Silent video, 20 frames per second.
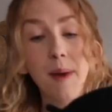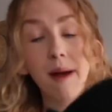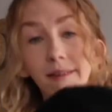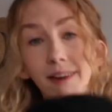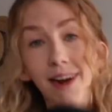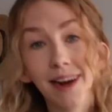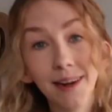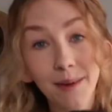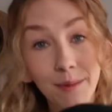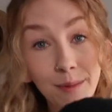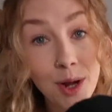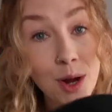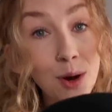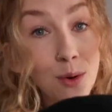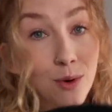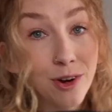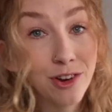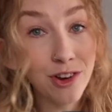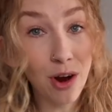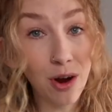beret,
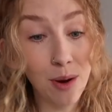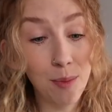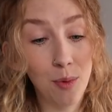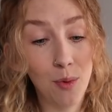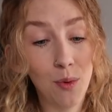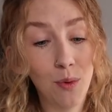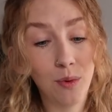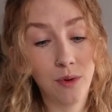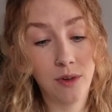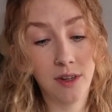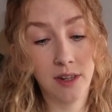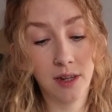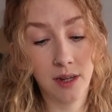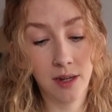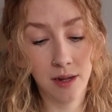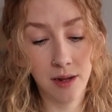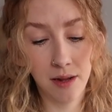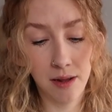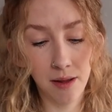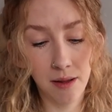which I bought
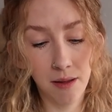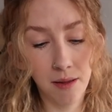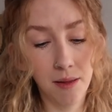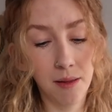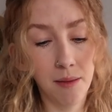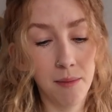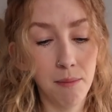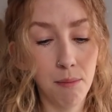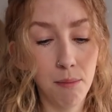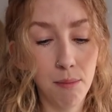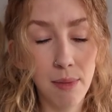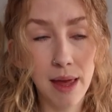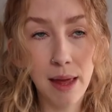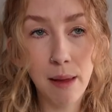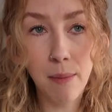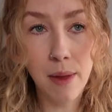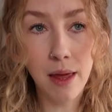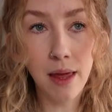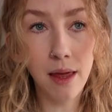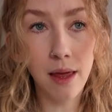
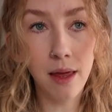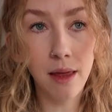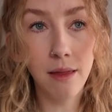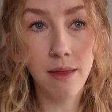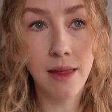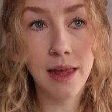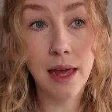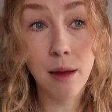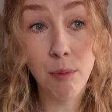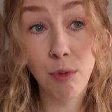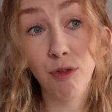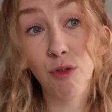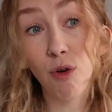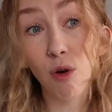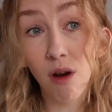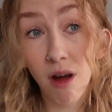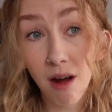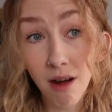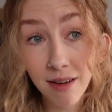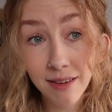maybe the year
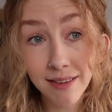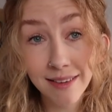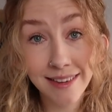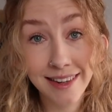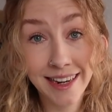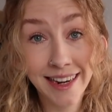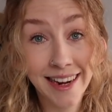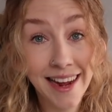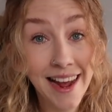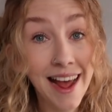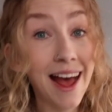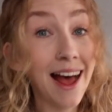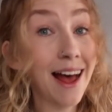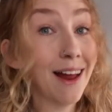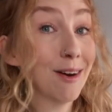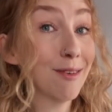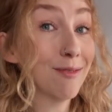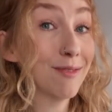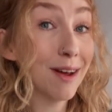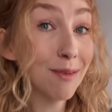before last,
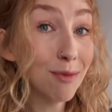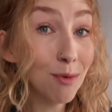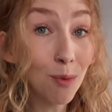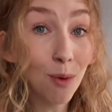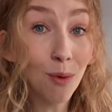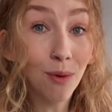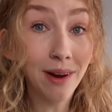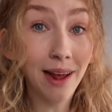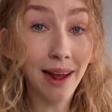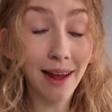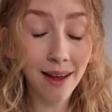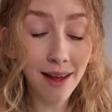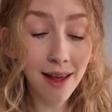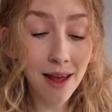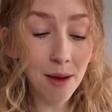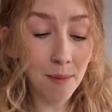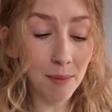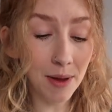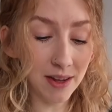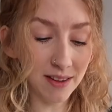and I've never worn it
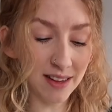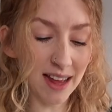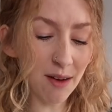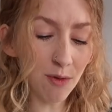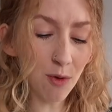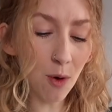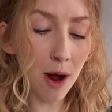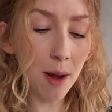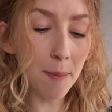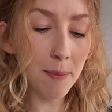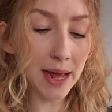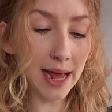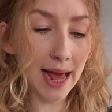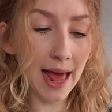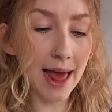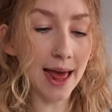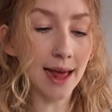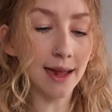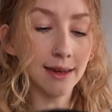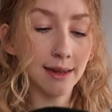because I have quite a big
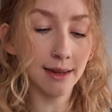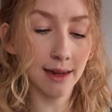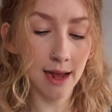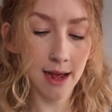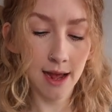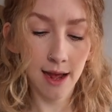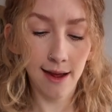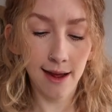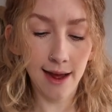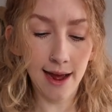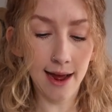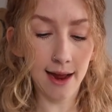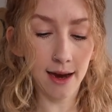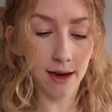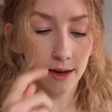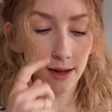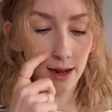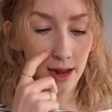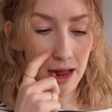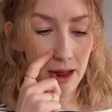head
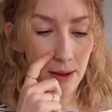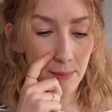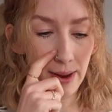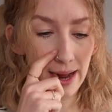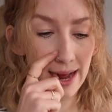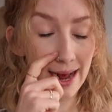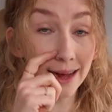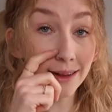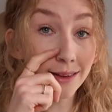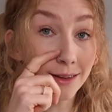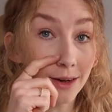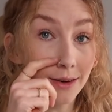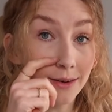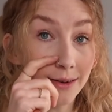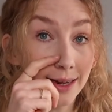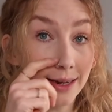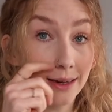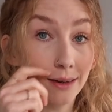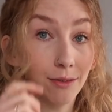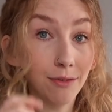and hats don't
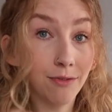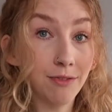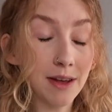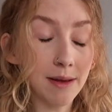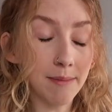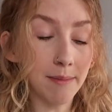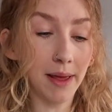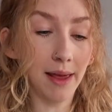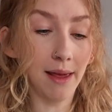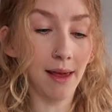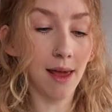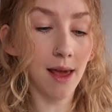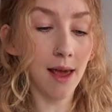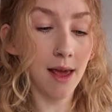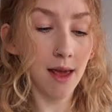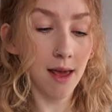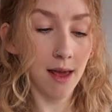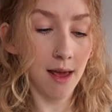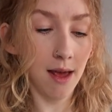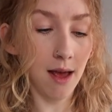tend to fit me
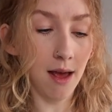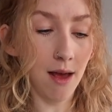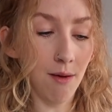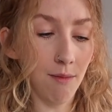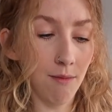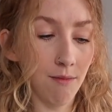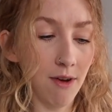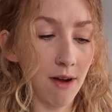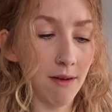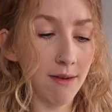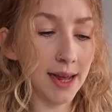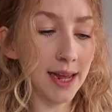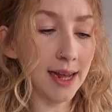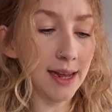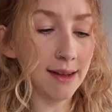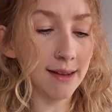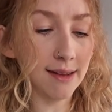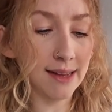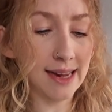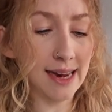very
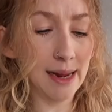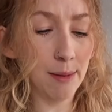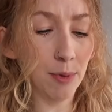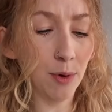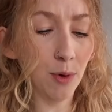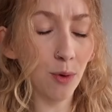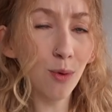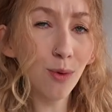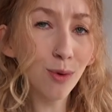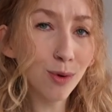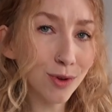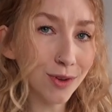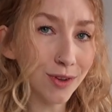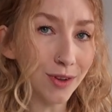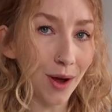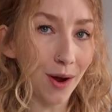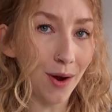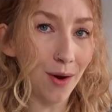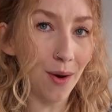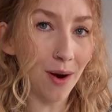easily, but
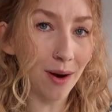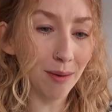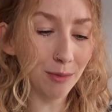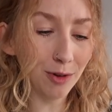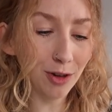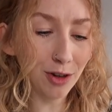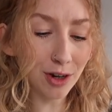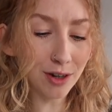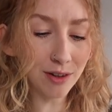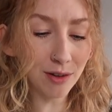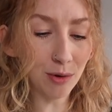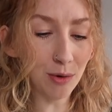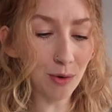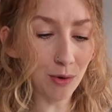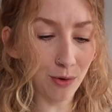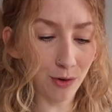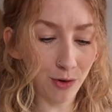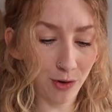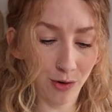also I'm just not